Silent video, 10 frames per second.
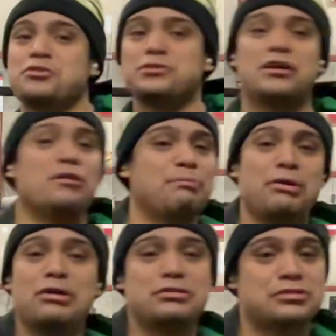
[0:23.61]

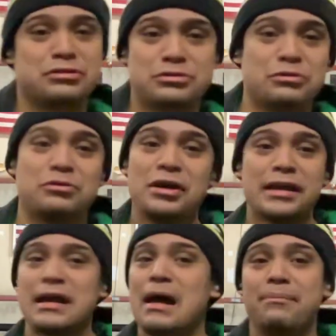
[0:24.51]
Southpaws are so
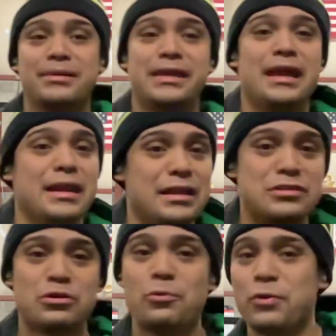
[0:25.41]
complicated.
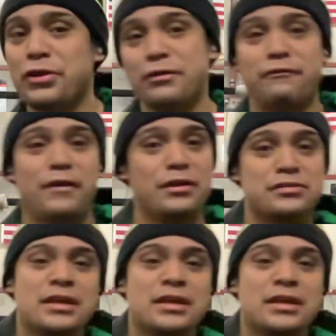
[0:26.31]
It's so weird to fight.